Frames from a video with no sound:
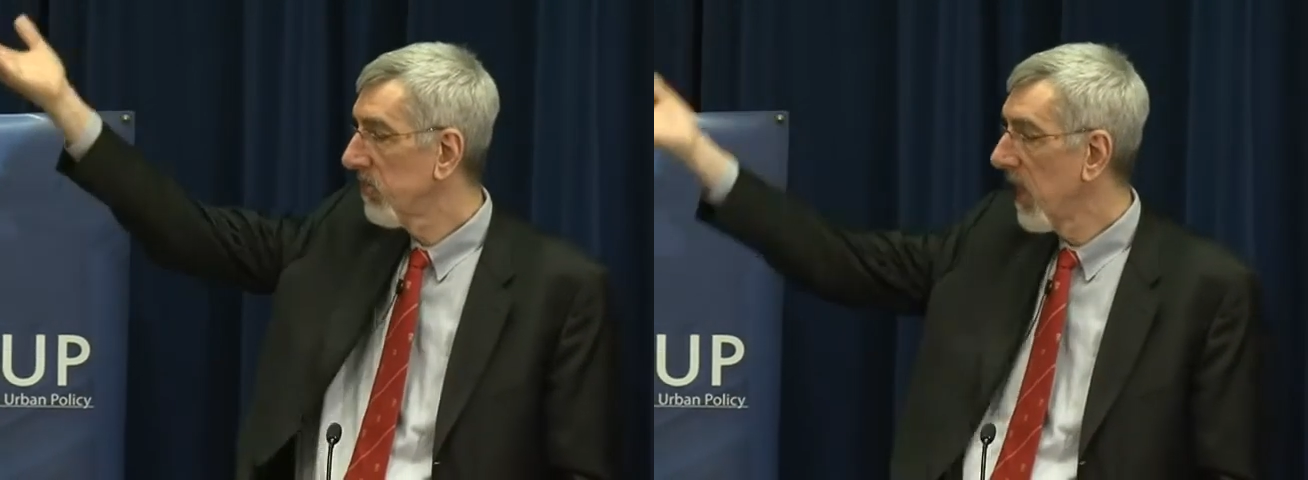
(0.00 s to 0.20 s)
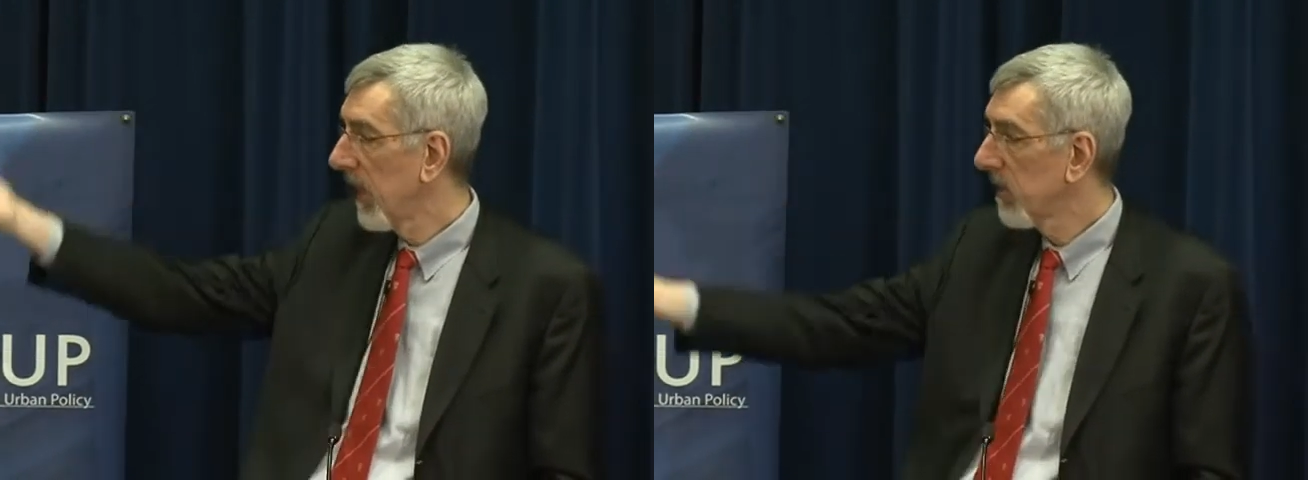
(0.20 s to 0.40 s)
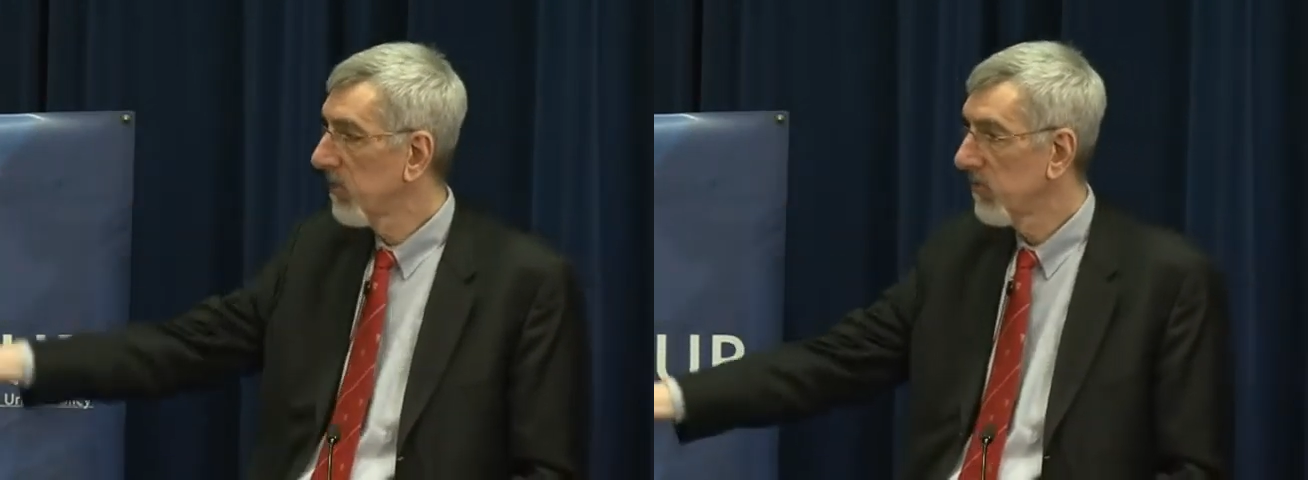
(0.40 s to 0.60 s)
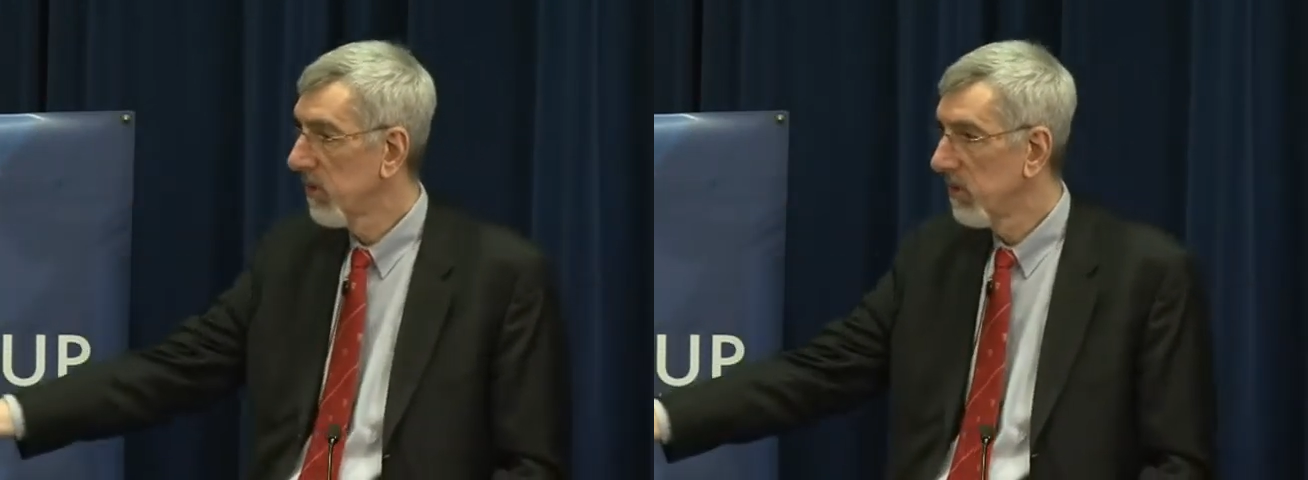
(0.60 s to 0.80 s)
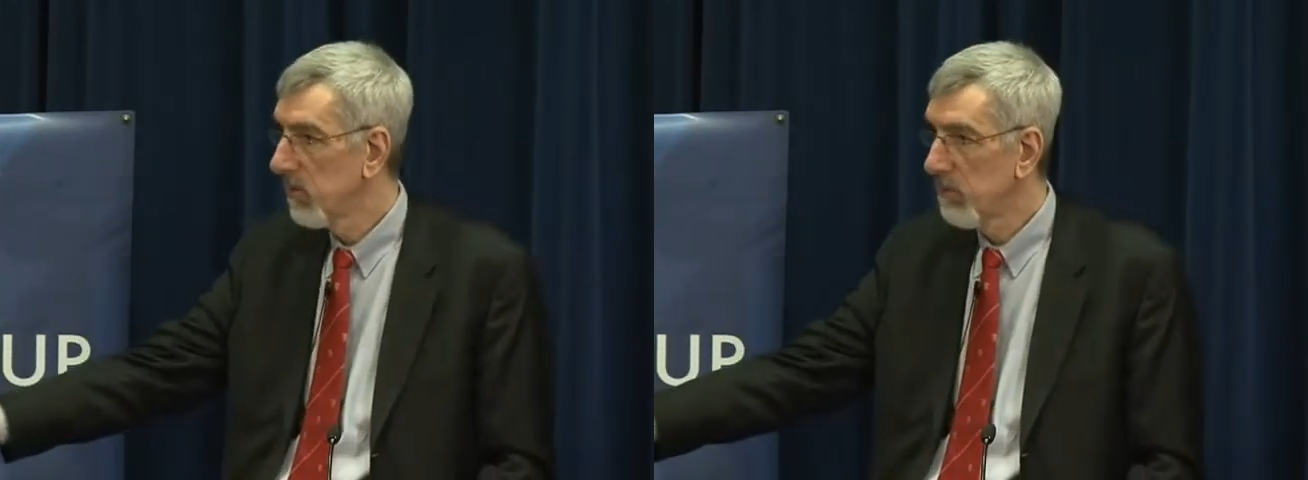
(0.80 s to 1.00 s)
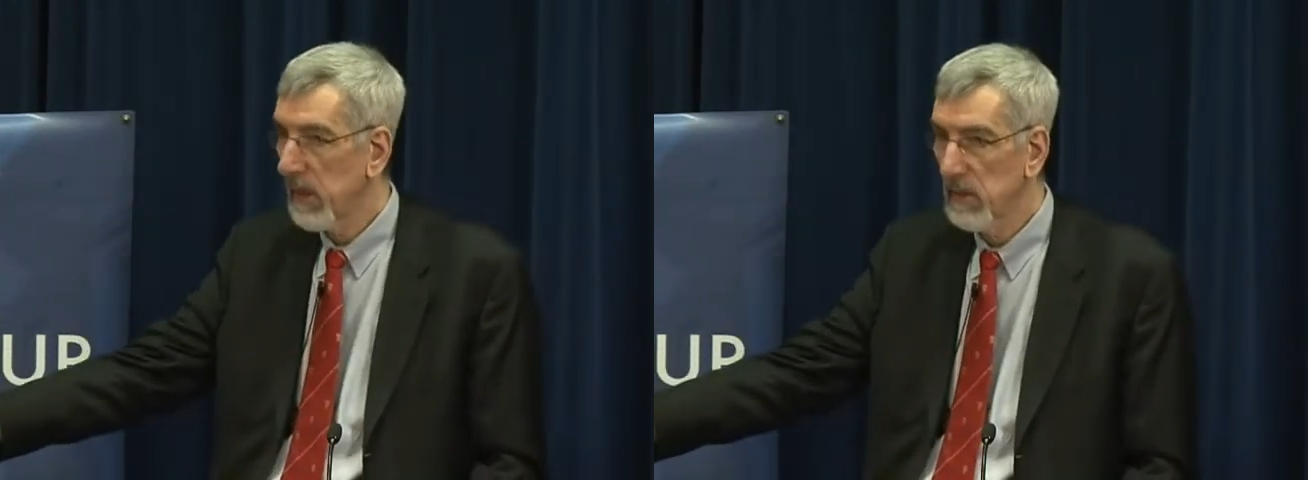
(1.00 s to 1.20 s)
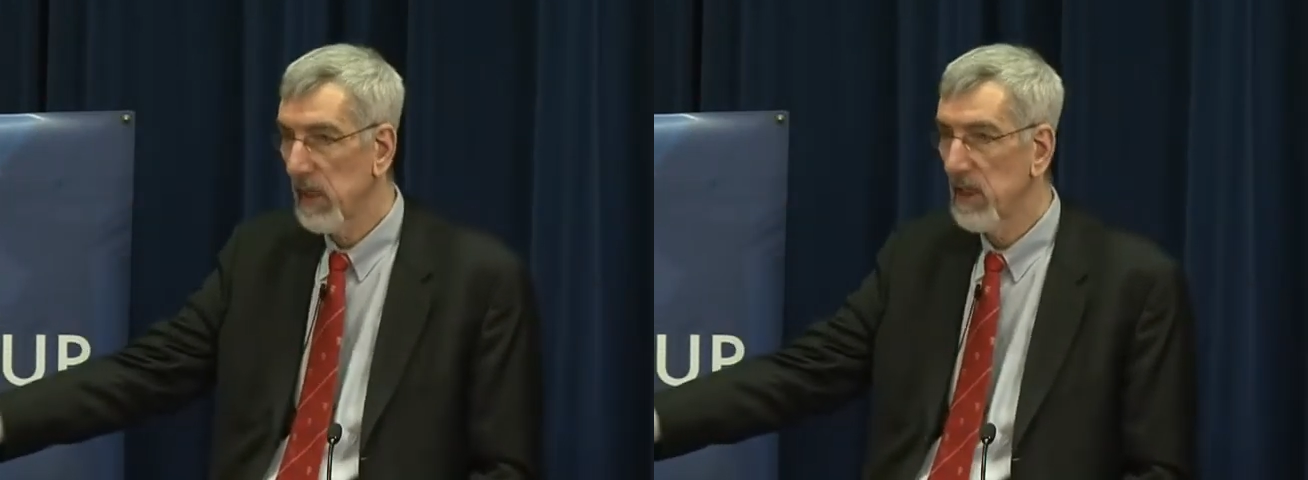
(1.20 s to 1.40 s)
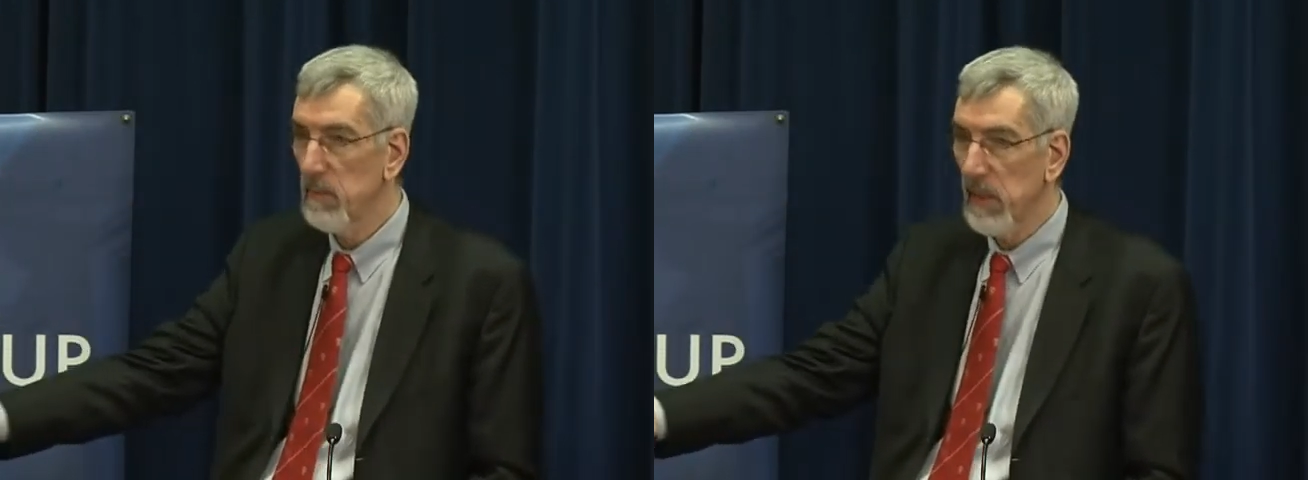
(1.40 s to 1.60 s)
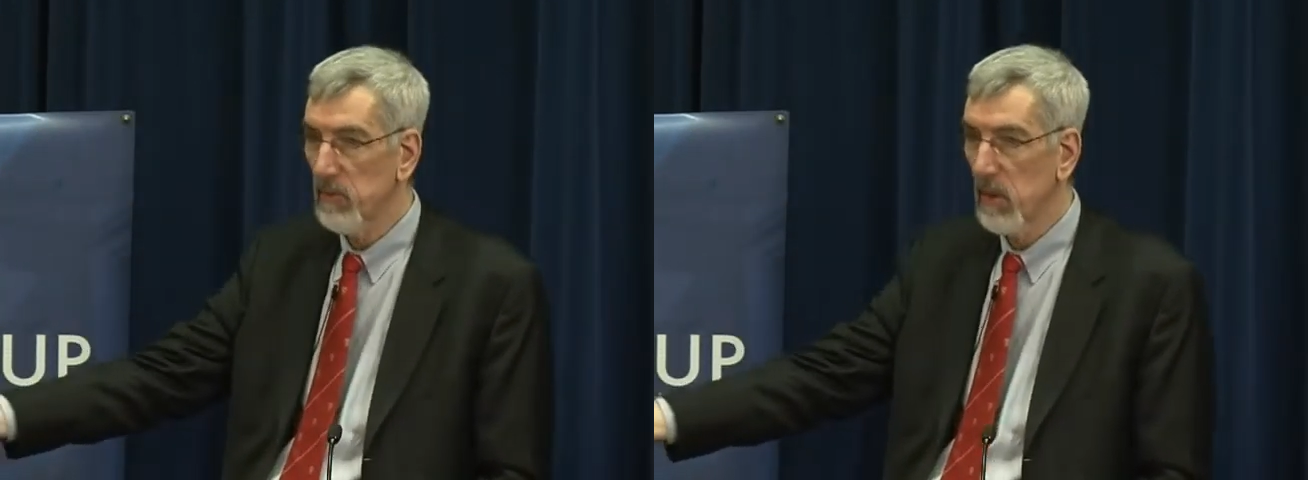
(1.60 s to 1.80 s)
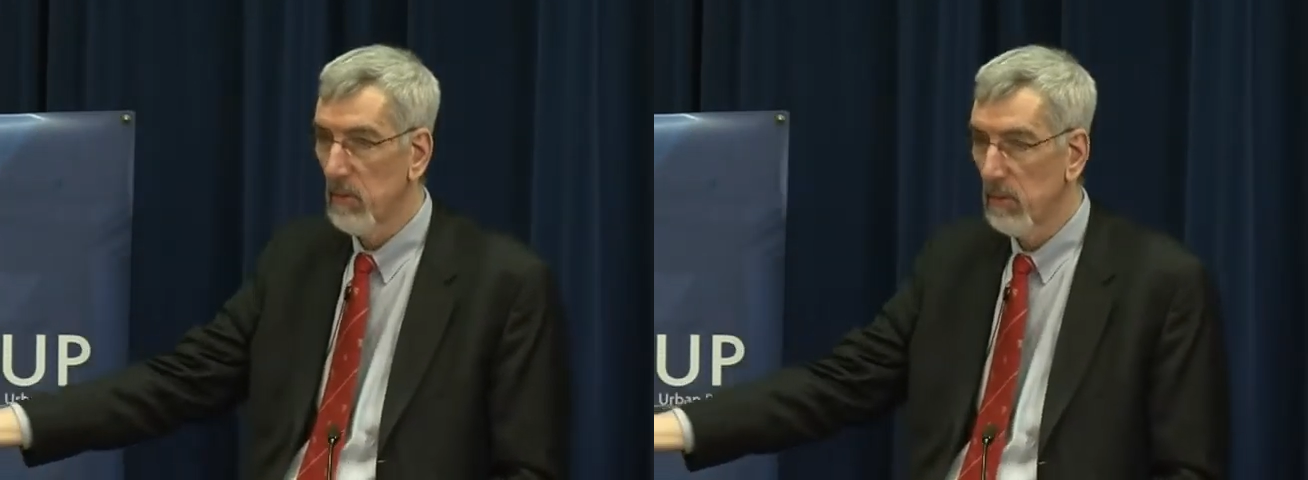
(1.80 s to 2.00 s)
dollars to maintain the
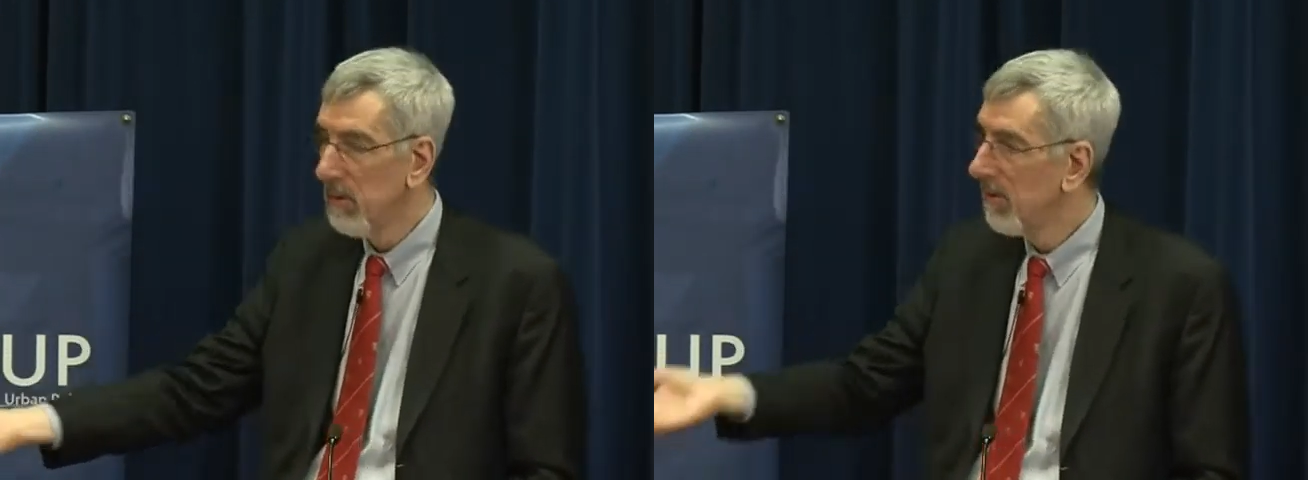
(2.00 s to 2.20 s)
metro.